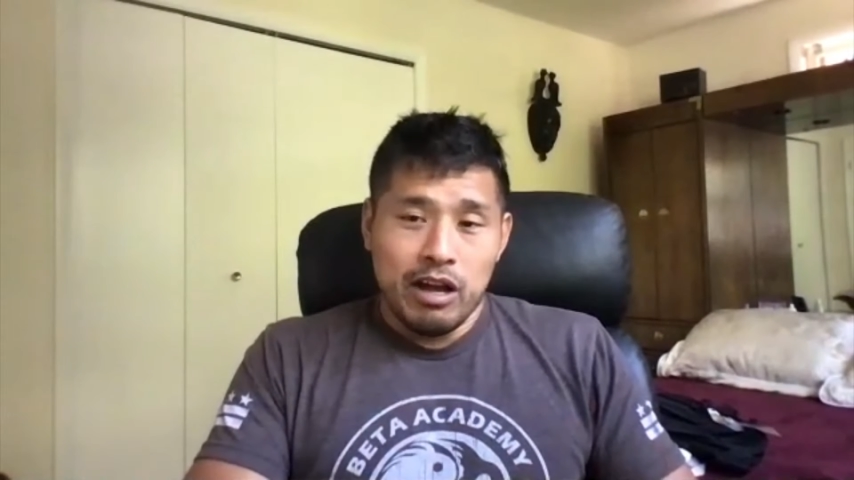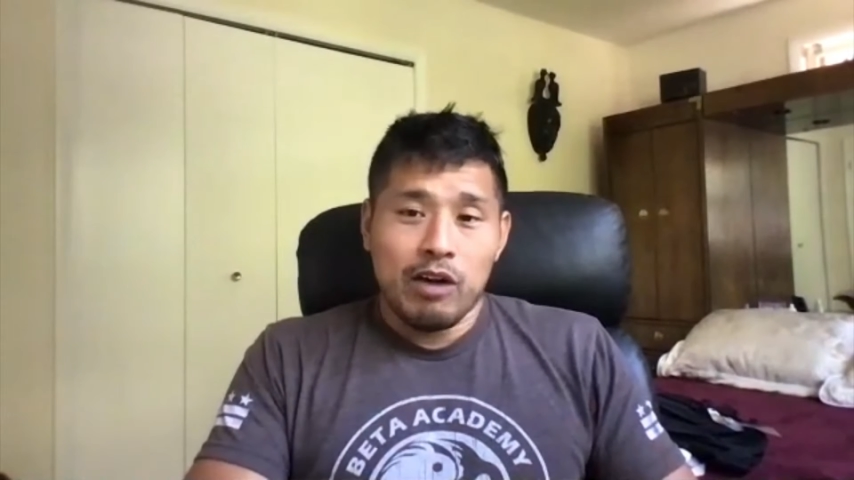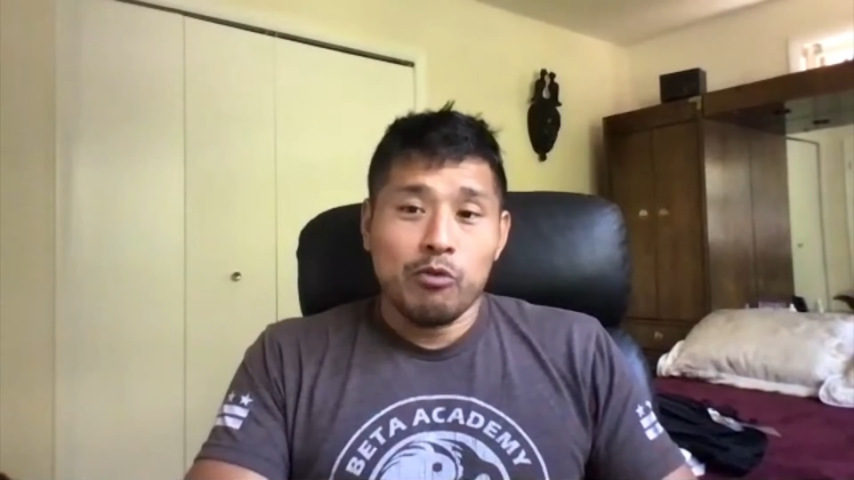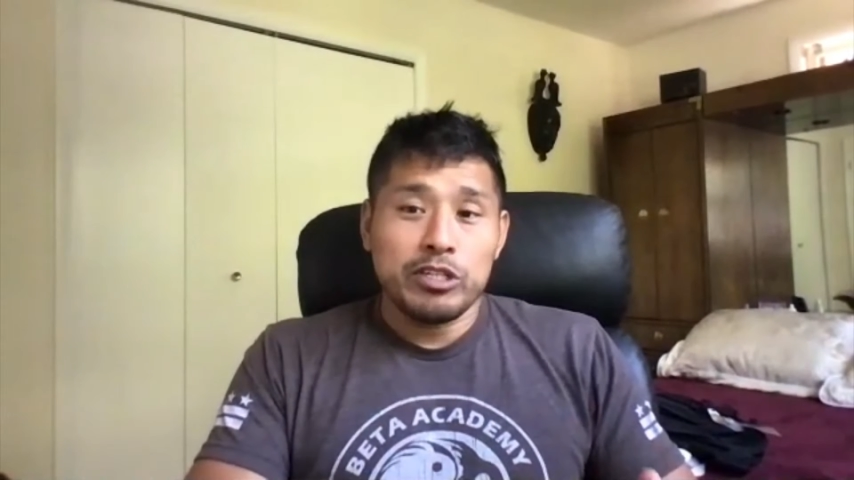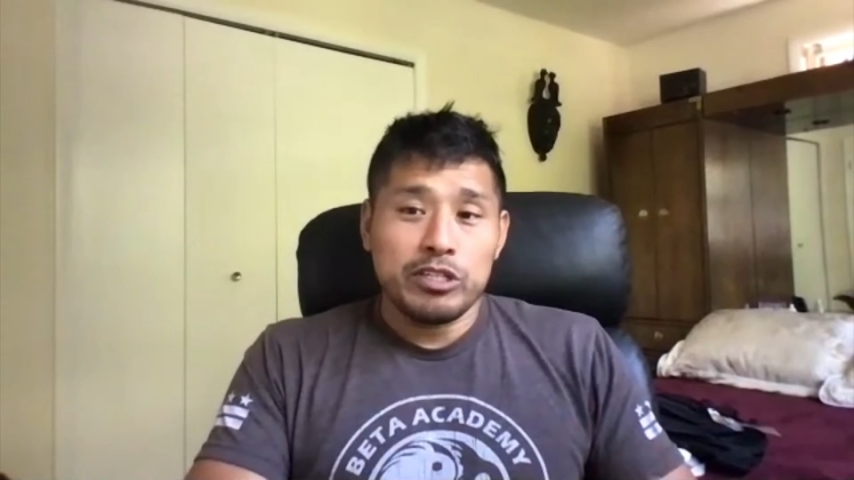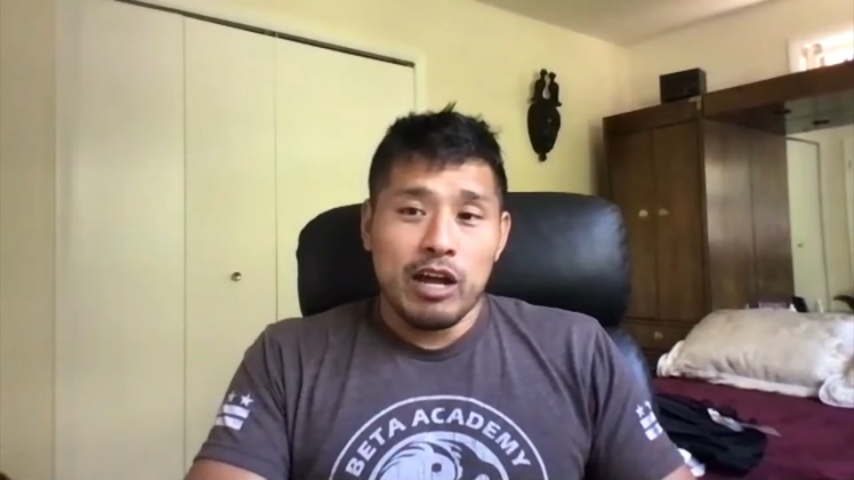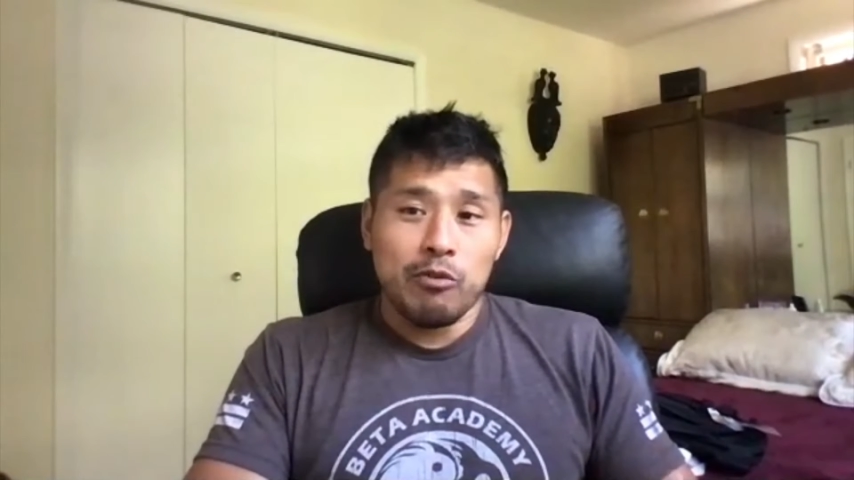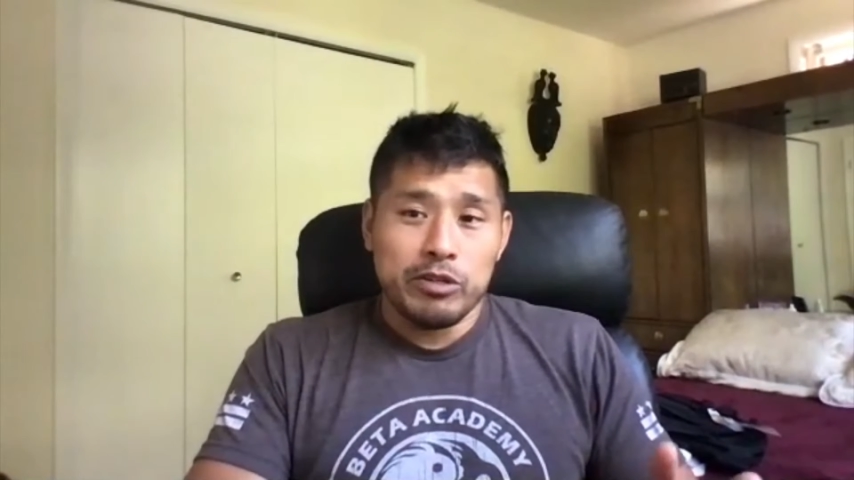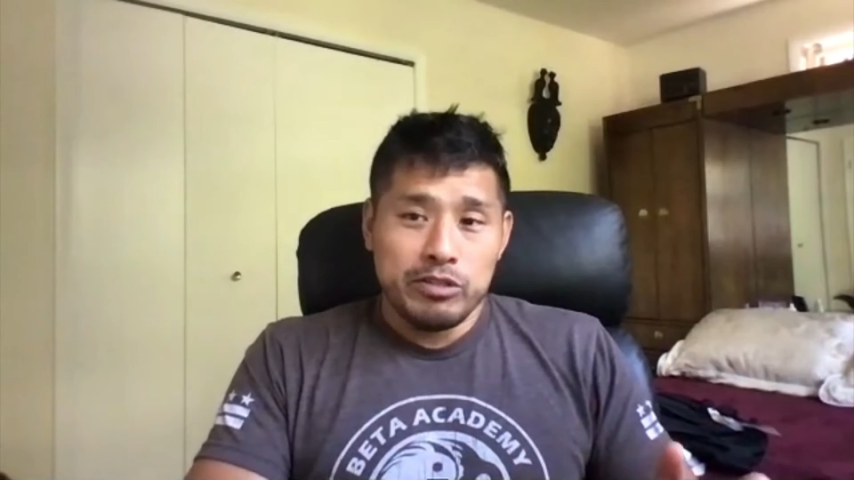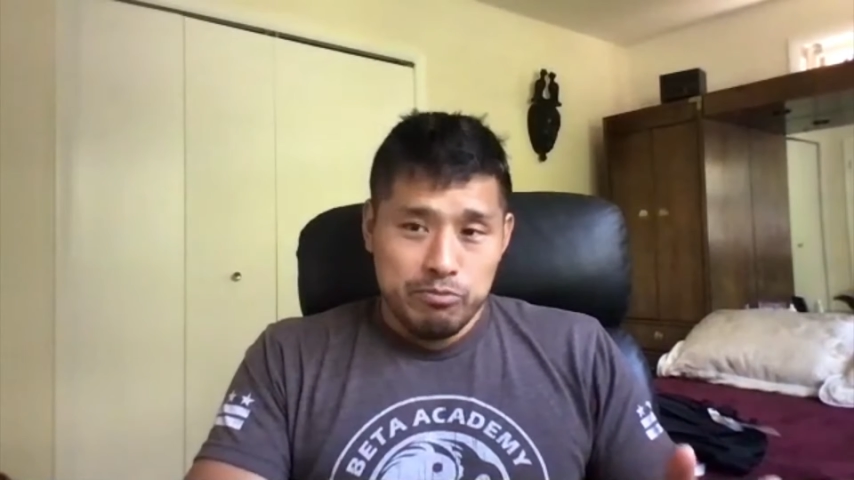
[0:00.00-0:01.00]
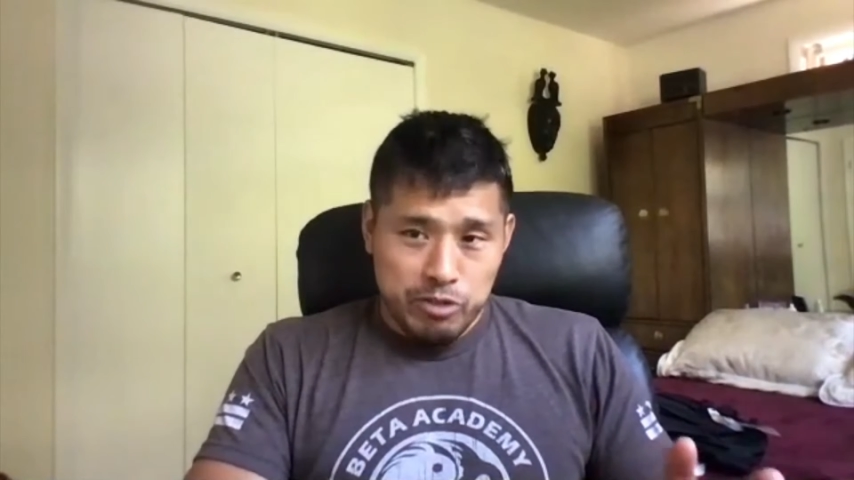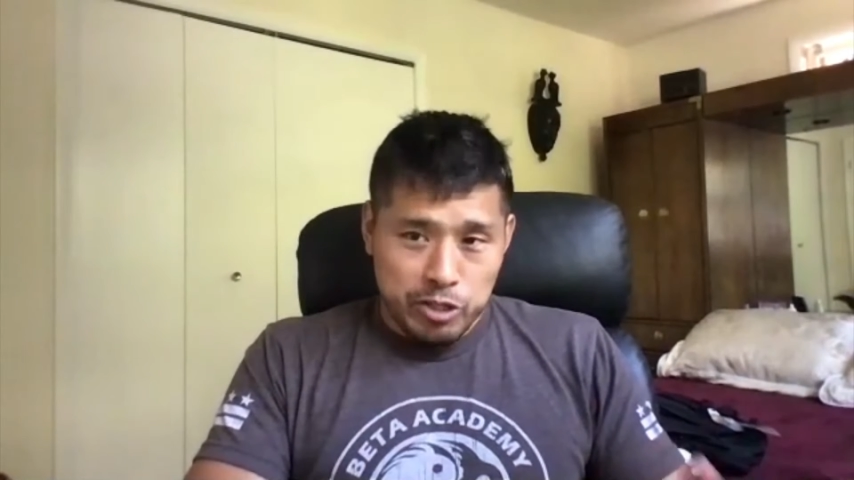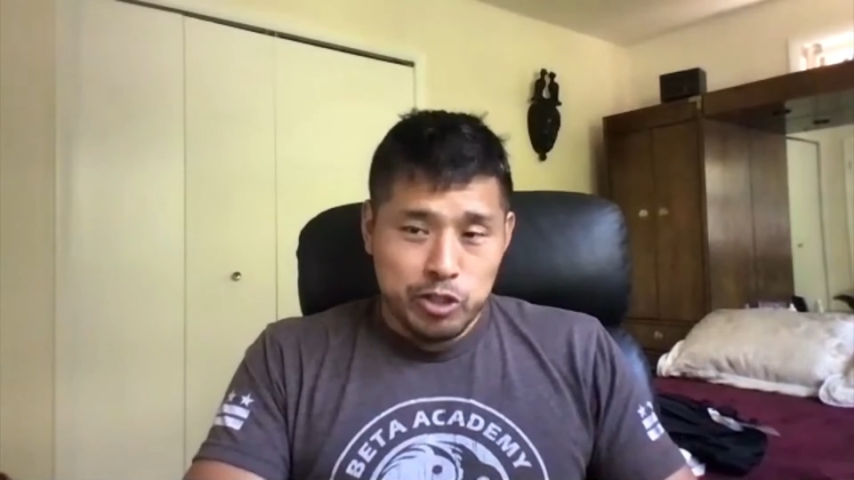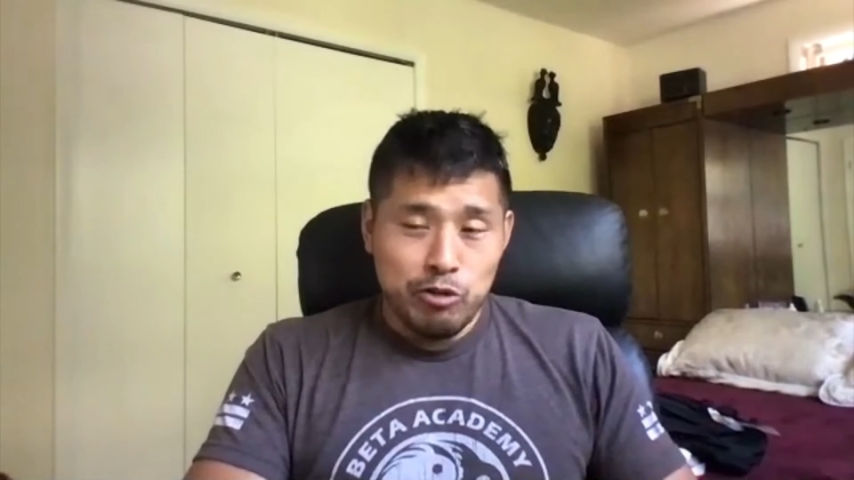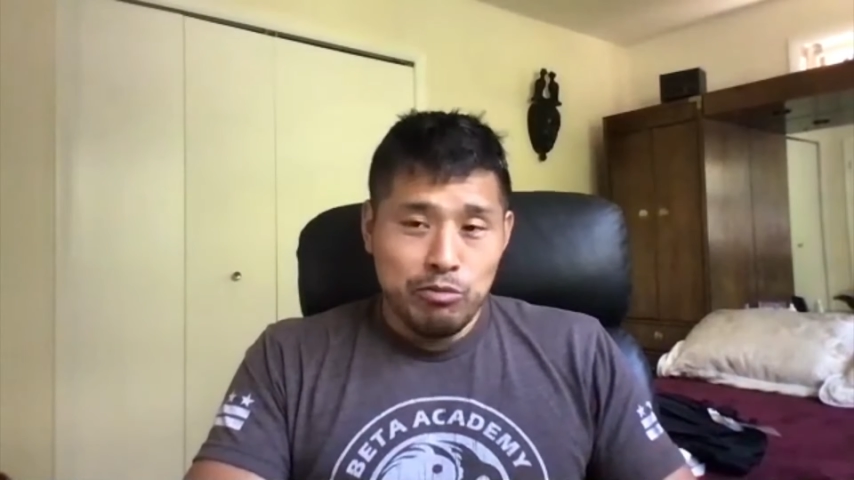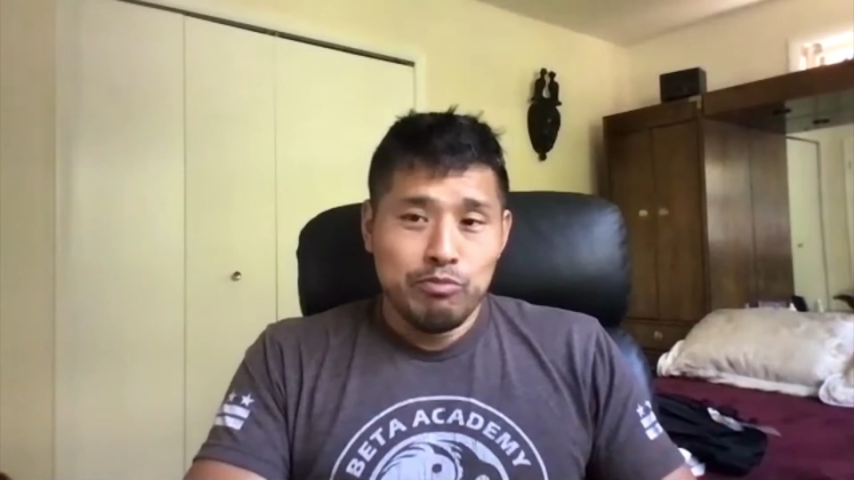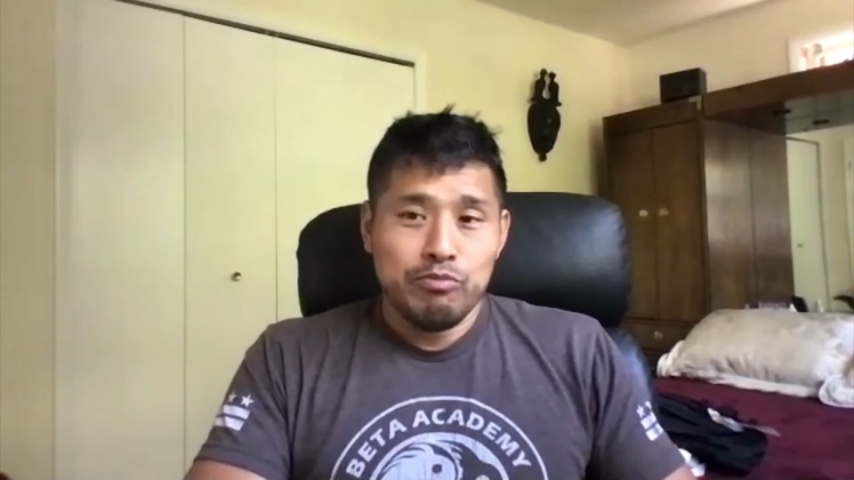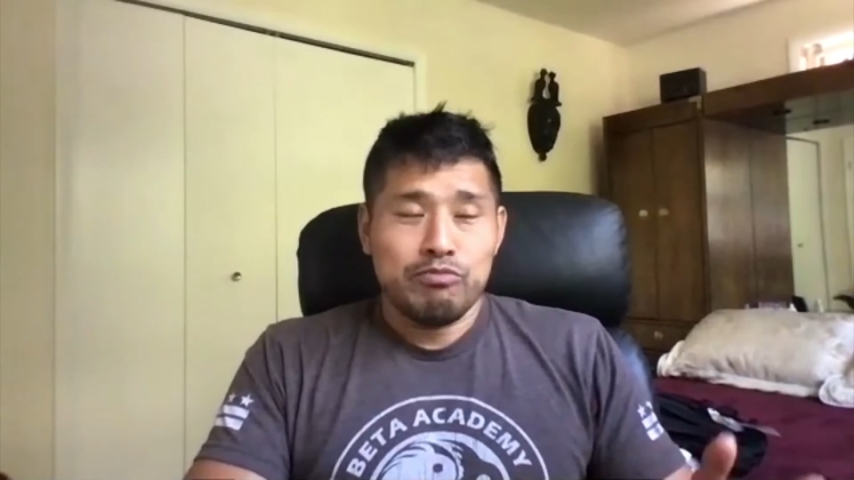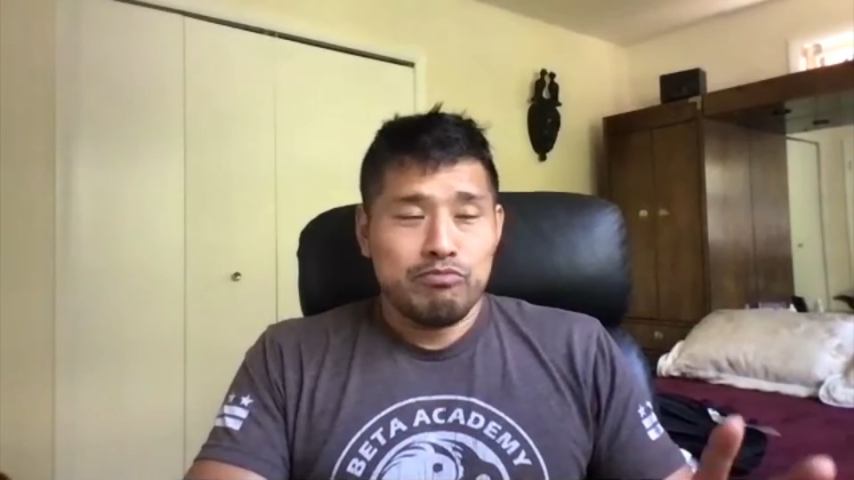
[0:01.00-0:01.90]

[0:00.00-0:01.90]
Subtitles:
I would assume